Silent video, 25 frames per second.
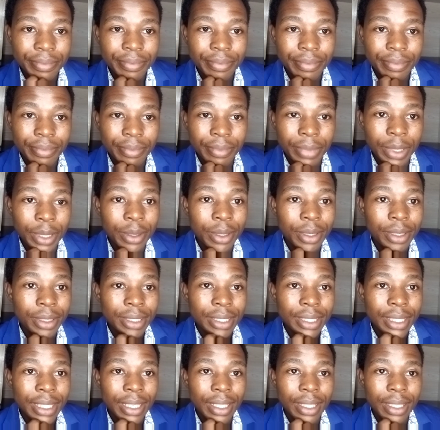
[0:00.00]
because
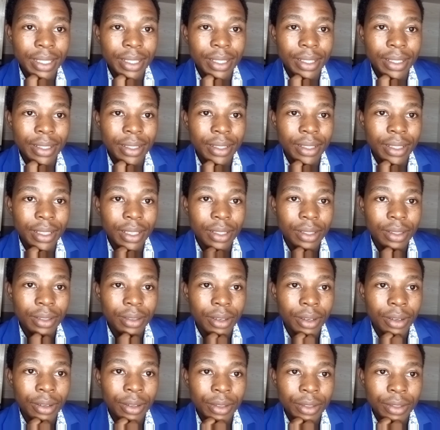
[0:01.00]
I did
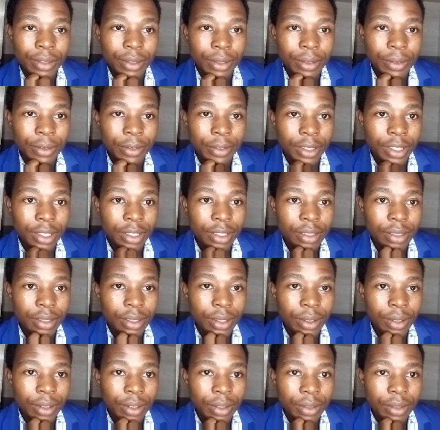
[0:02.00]
also face
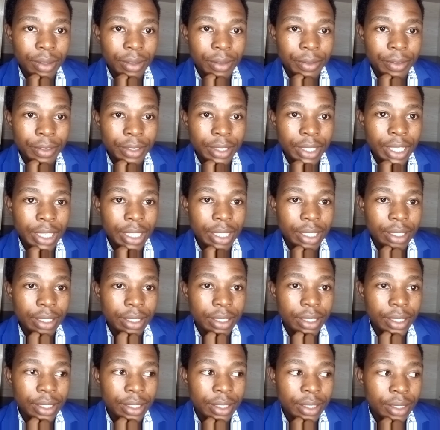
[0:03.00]
lots of
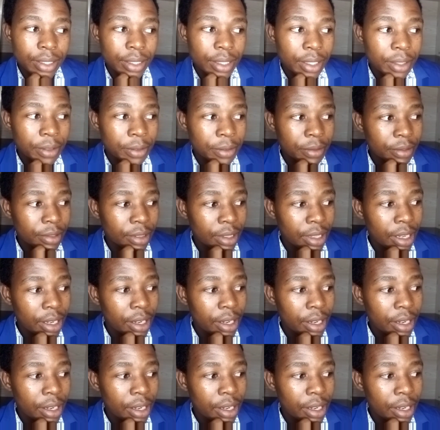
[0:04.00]
challenges after